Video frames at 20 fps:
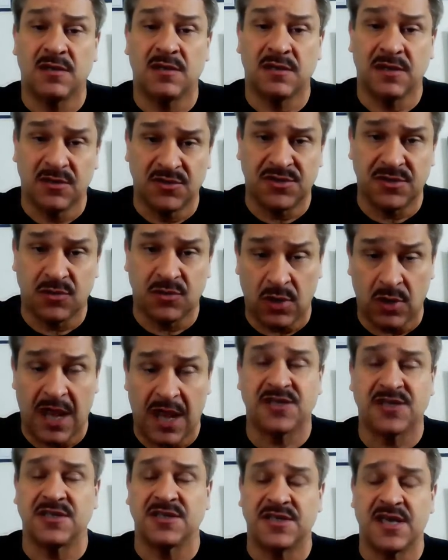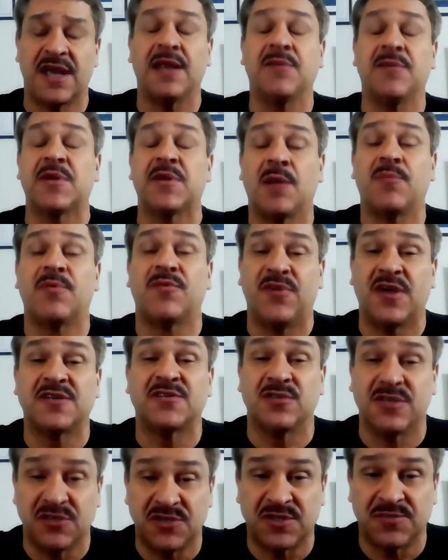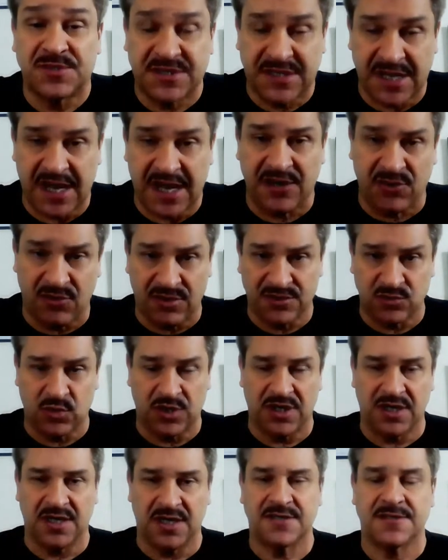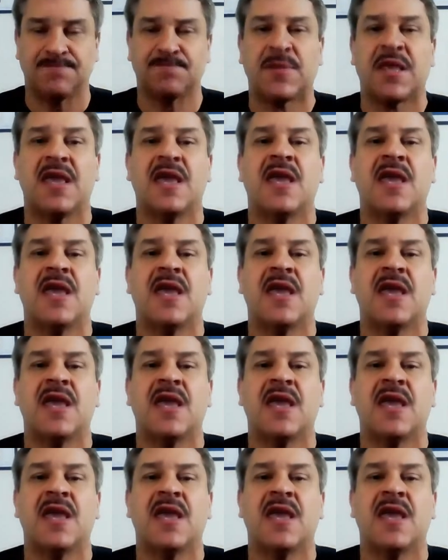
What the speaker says: Leadership, or actually Dynamic Guide Professional Leadership Standard is what it is.